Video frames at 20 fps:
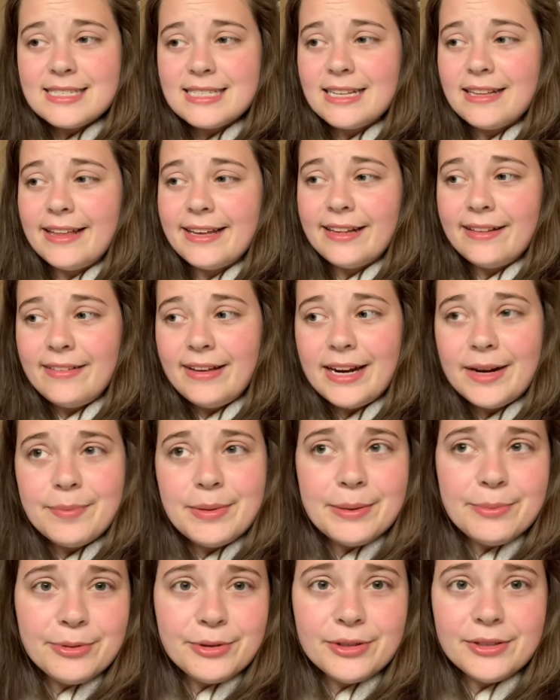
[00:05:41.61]
that like a lot of
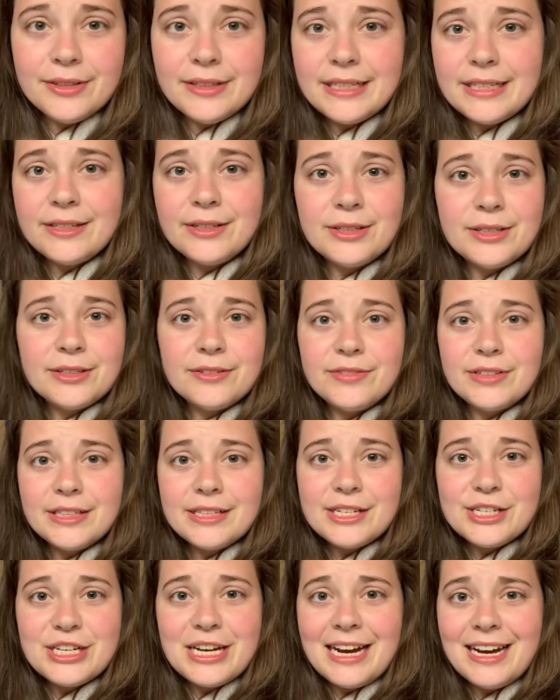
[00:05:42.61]
people in her
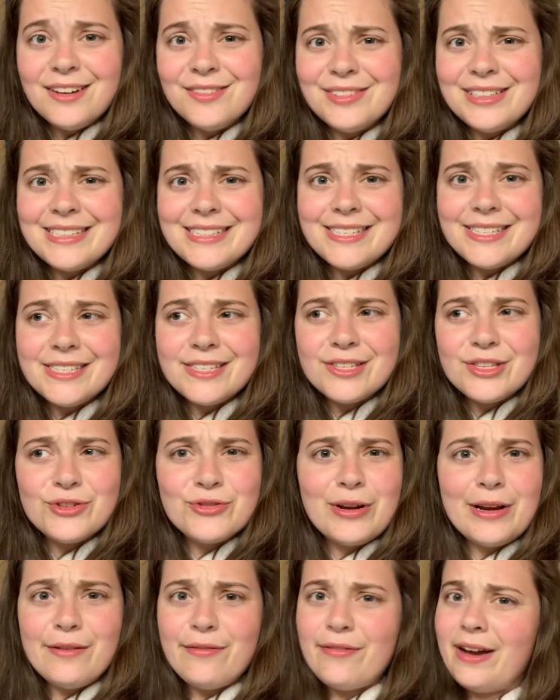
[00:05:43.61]
village have, is
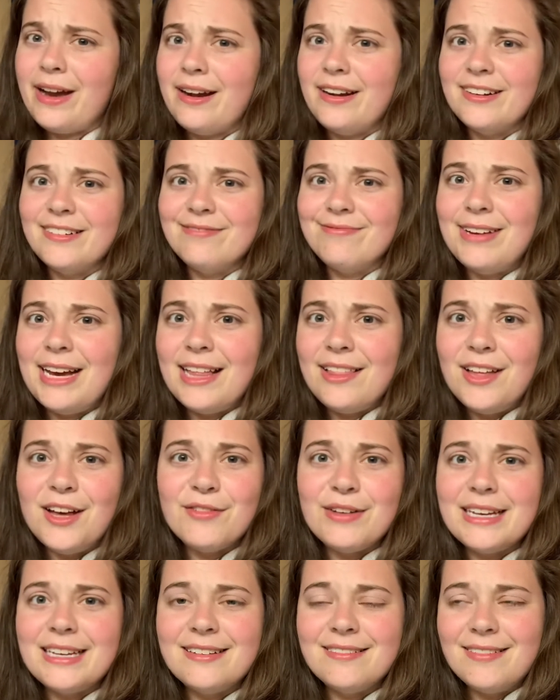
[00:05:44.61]
straight fire. I love
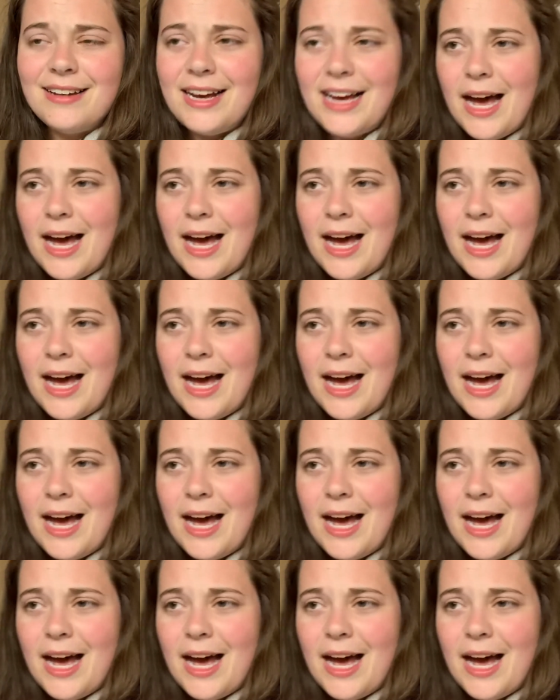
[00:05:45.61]
it.